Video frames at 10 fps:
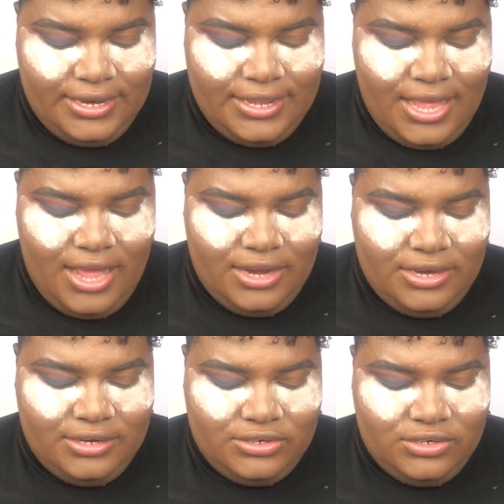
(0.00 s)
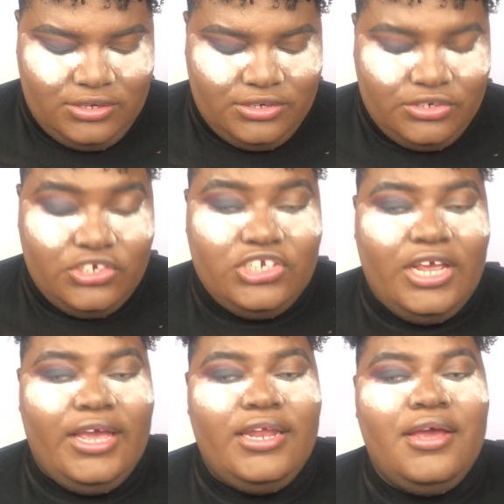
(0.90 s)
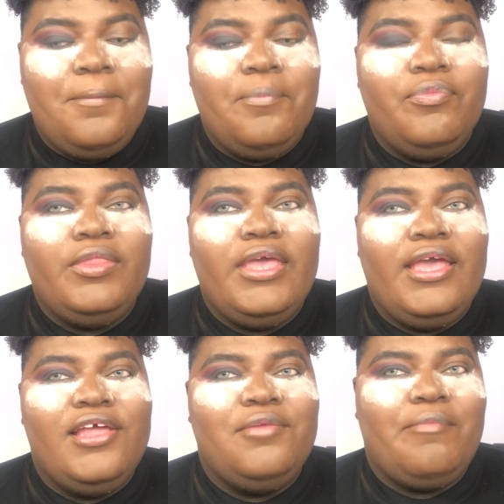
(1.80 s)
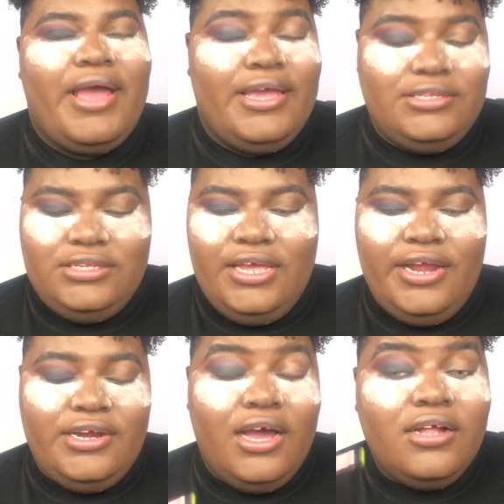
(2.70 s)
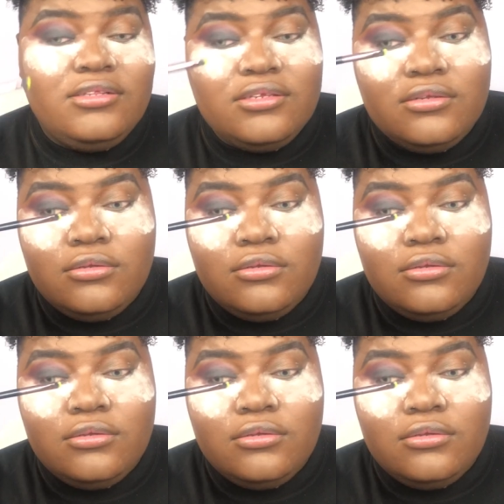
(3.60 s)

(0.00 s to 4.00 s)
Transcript: neon shade in my tear duct.